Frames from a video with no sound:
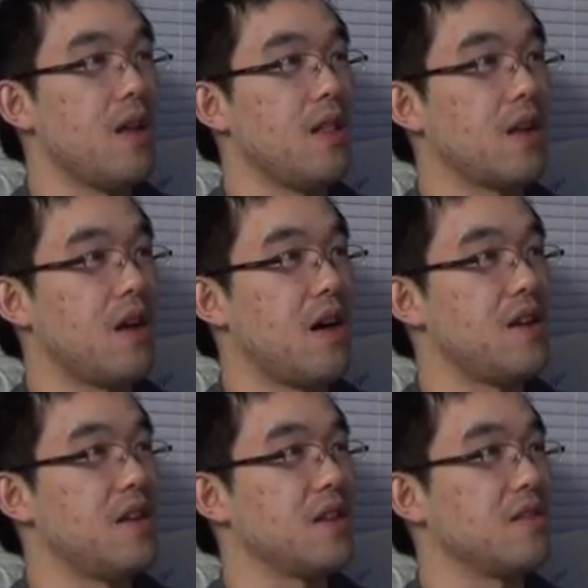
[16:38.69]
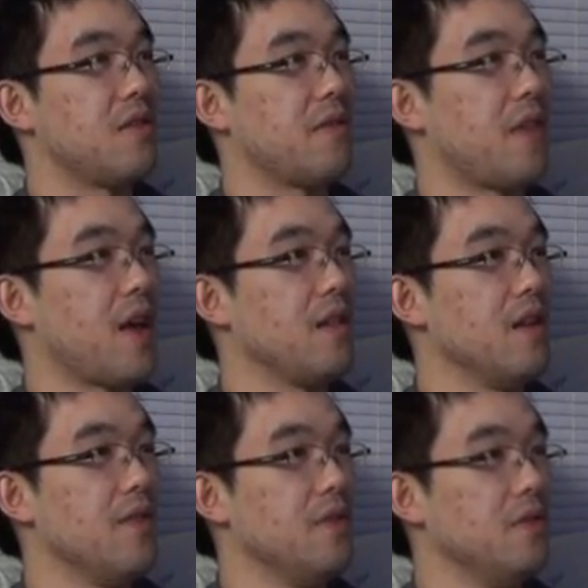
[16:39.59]
in the context of that
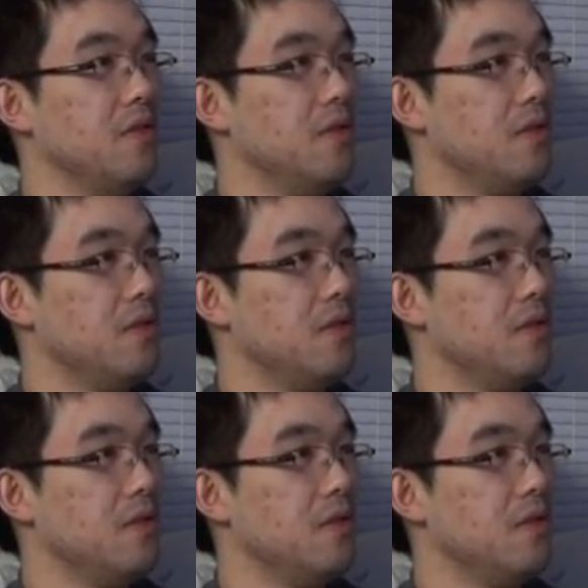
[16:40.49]
level.